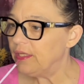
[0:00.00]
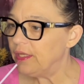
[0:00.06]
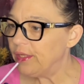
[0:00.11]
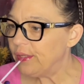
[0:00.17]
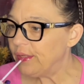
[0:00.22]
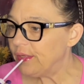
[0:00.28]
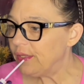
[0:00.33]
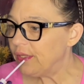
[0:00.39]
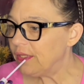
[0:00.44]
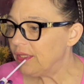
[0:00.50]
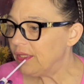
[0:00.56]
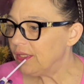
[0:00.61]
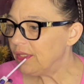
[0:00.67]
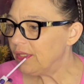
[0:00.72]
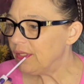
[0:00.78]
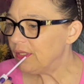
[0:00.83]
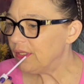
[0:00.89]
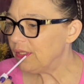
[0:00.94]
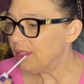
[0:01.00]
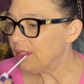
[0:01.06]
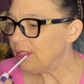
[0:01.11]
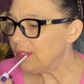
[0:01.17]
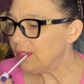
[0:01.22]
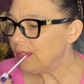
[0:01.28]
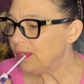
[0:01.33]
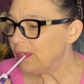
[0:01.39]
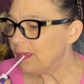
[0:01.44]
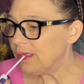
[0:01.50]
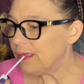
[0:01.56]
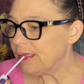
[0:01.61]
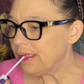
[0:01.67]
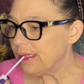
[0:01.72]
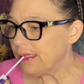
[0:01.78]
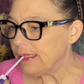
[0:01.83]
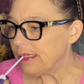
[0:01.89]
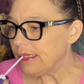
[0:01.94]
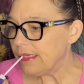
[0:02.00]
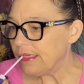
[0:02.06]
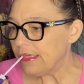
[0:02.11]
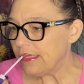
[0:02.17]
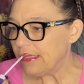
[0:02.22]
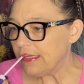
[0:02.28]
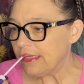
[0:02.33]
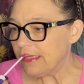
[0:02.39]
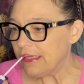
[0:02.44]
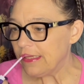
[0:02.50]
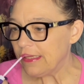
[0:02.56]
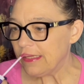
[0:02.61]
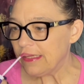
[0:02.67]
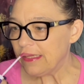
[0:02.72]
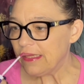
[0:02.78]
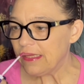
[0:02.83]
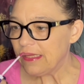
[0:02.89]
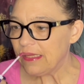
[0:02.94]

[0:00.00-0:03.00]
(silence)